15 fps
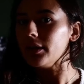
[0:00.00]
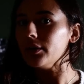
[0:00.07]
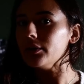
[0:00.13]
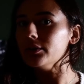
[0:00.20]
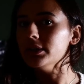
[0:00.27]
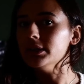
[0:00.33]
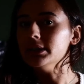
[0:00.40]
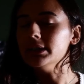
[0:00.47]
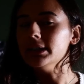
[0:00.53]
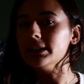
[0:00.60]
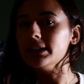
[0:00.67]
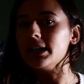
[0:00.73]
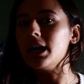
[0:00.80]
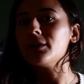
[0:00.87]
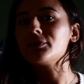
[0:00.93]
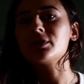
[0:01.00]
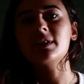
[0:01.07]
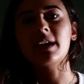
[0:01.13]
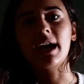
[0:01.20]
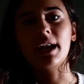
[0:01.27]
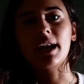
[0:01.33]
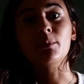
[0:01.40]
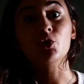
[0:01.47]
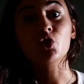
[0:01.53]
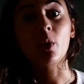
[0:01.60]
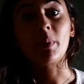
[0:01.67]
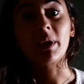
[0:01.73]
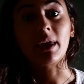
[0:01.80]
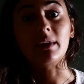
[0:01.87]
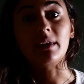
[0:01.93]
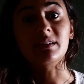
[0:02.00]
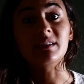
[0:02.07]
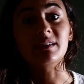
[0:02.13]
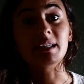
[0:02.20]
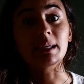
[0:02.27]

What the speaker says: say and do to guide your